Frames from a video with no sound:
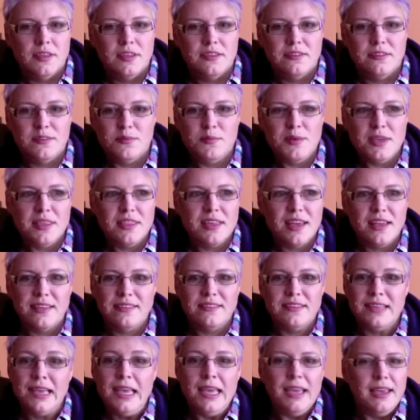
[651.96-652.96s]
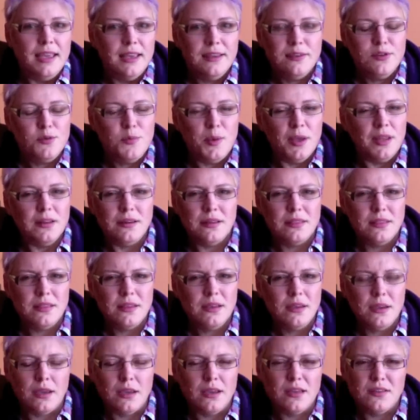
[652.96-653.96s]
To me, that's independent
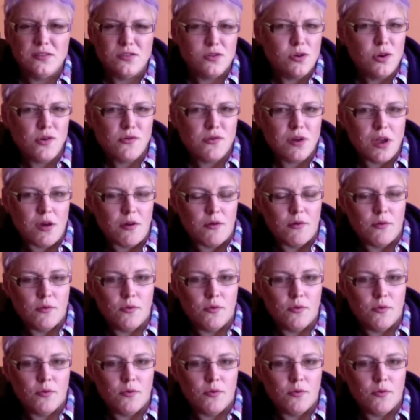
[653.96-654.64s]
thinking is a no-no.